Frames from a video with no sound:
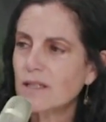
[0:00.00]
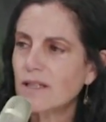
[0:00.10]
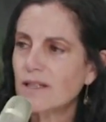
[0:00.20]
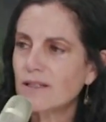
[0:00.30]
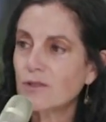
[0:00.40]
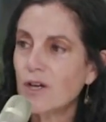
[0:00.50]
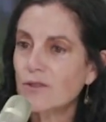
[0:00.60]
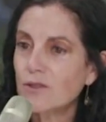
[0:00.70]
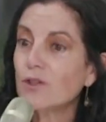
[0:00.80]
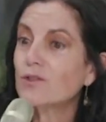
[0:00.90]

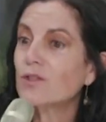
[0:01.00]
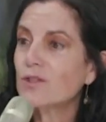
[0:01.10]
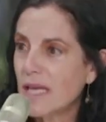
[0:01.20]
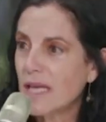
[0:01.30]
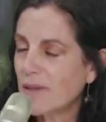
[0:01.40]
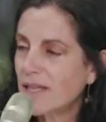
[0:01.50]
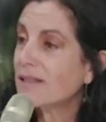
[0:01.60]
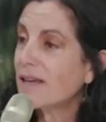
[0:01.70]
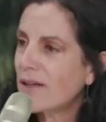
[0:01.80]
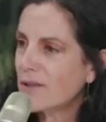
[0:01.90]
not the same in
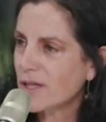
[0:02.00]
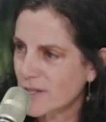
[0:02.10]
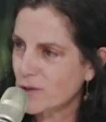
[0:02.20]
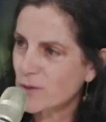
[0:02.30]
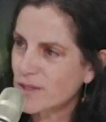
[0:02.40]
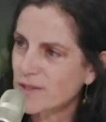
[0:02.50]
other countries.